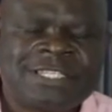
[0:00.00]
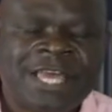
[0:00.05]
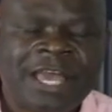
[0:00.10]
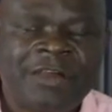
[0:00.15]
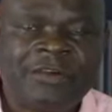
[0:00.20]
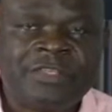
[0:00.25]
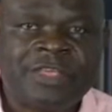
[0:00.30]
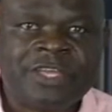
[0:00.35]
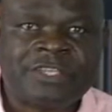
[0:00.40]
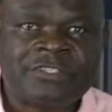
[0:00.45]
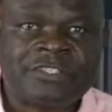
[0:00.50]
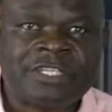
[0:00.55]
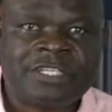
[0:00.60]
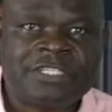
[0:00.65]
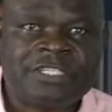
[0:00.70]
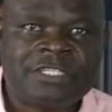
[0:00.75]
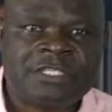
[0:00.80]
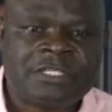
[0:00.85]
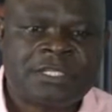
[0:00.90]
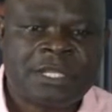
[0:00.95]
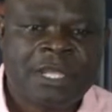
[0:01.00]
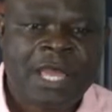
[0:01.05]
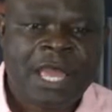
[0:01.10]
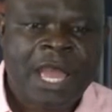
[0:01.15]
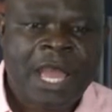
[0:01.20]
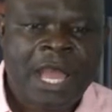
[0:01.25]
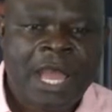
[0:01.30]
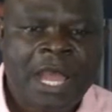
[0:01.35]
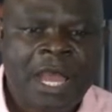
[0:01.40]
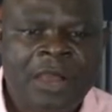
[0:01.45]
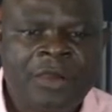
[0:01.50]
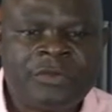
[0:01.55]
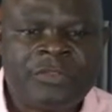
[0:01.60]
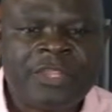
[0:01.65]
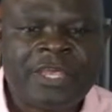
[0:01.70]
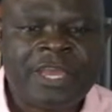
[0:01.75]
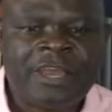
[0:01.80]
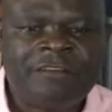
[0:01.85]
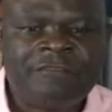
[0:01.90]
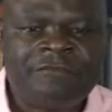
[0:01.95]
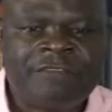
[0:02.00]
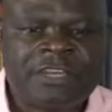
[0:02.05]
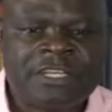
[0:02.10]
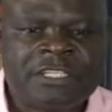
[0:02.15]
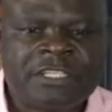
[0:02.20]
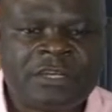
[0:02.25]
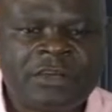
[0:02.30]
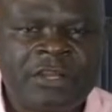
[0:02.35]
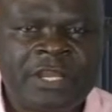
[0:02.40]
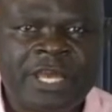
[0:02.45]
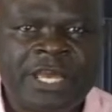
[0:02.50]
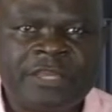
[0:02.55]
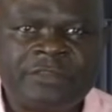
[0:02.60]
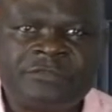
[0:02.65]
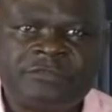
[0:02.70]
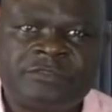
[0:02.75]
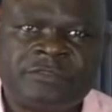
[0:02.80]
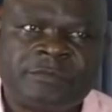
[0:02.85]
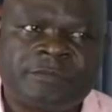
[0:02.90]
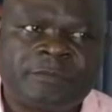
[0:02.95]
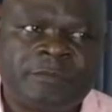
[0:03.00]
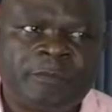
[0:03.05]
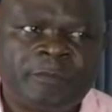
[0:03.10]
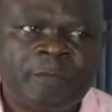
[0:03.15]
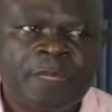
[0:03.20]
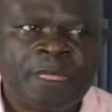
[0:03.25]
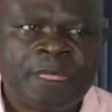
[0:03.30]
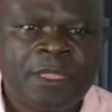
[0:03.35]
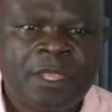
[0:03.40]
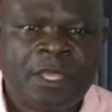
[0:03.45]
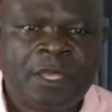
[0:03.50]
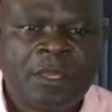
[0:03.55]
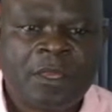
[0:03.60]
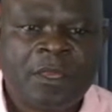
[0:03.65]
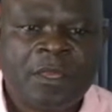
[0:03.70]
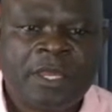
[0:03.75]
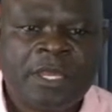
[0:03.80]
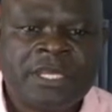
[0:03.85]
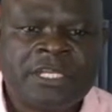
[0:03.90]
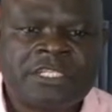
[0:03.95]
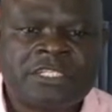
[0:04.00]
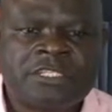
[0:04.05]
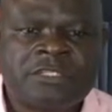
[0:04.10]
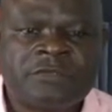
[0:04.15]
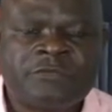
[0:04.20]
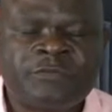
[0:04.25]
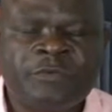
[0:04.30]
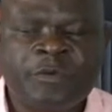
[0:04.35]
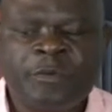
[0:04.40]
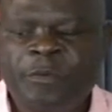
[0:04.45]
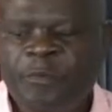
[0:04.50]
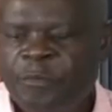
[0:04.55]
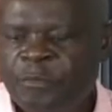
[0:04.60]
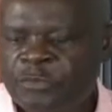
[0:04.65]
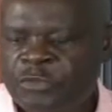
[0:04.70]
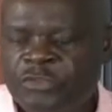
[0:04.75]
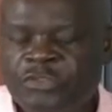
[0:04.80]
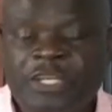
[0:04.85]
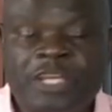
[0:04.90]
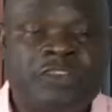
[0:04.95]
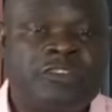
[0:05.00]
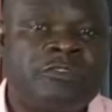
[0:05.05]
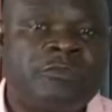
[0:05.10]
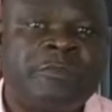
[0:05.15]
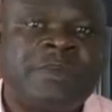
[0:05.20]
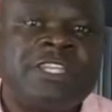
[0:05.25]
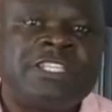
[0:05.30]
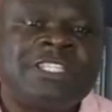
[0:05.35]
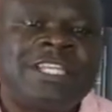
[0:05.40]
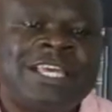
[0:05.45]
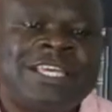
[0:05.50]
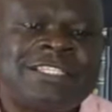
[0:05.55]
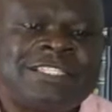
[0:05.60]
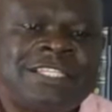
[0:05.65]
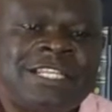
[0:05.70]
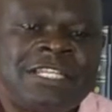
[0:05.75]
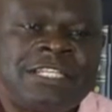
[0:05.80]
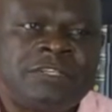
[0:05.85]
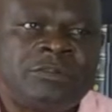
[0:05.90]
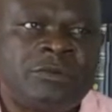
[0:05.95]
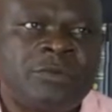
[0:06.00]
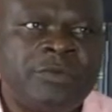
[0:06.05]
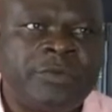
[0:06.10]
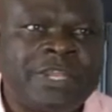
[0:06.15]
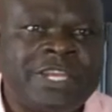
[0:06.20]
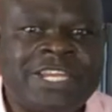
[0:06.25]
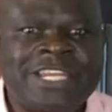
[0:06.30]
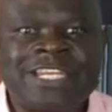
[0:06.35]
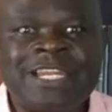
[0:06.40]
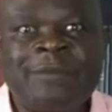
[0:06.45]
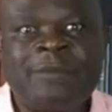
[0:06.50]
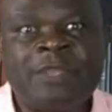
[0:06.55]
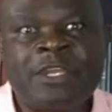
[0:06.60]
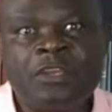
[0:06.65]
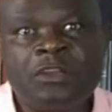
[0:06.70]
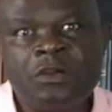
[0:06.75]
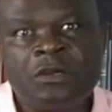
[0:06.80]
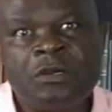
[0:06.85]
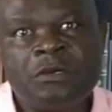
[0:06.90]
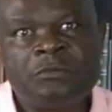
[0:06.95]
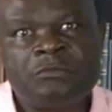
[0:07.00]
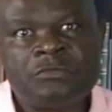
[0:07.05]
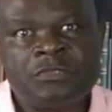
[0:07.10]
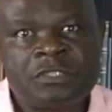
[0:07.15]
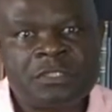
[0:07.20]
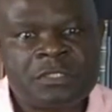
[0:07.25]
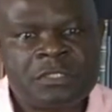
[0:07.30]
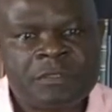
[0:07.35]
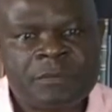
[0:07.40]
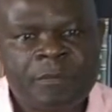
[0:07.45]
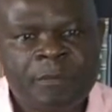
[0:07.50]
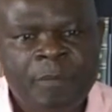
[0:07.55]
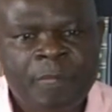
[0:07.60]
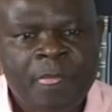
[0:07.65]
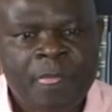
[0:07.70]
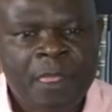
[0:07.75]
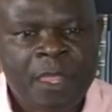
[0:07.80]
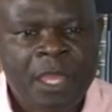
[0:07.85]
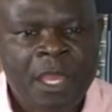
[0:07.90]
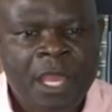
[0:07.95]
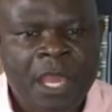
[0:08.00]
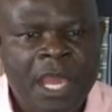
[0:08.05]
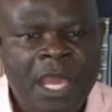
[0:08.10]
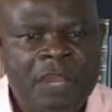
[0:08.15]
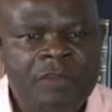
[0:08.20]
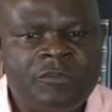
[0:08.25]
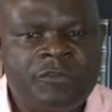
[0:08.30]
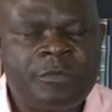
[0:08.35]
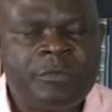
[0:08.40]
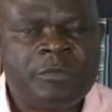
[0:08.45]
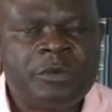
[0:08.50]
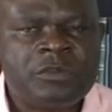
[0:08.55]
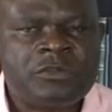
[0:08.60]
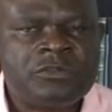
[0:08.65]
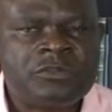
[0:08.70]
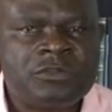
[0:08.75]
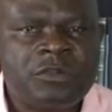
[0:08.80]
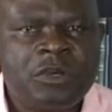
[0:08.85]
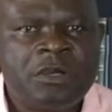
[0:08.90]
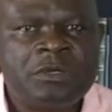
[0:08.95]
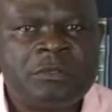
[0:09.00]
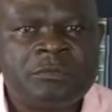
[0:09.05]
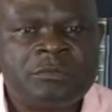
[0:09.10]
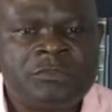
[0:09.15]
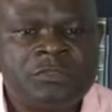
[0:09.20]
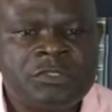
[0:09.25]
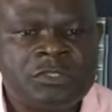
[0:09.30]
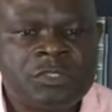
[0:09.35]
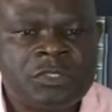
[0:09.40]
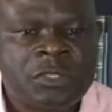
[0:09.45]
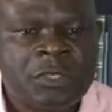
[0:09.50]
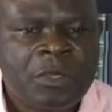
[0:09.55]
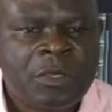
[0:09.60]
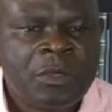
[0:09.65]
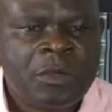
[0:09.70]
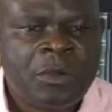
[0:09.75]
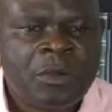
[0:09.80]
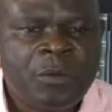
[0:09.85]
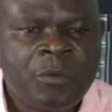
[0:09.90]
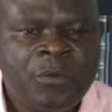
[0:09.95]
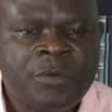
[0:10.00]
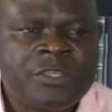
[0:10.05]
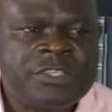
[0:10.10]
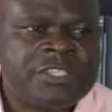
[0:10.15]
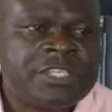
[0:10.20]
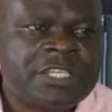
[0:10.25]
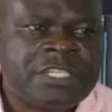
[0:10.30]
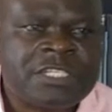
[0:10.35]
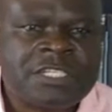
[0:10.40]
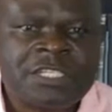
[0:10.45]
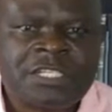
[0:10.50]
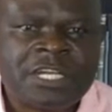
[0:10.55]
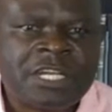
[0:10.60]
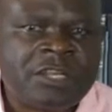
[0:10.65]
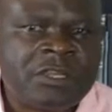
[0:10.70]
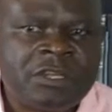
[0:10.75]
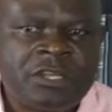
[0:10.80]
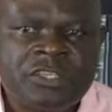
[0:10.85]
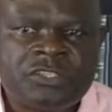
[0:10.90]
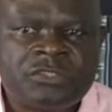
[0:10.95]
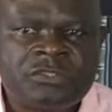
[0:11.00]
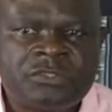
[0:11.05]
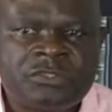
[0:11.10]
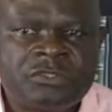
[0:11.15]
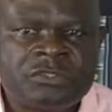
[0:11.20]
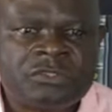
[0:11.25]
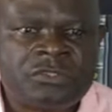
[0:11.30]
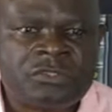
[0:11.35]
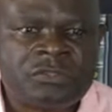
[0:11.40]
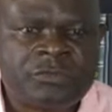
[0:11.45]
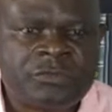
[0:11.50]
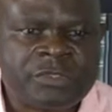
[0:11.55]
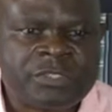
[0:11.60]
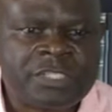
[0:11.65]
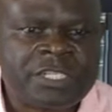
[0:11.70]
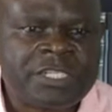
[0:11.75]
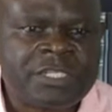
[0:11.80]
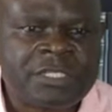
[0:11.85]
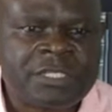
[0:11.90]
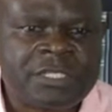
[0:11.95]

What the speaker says: how they are set, how they affect our lives. It's from societal baselines that we determine norms, and from those norms, we set regulations, we set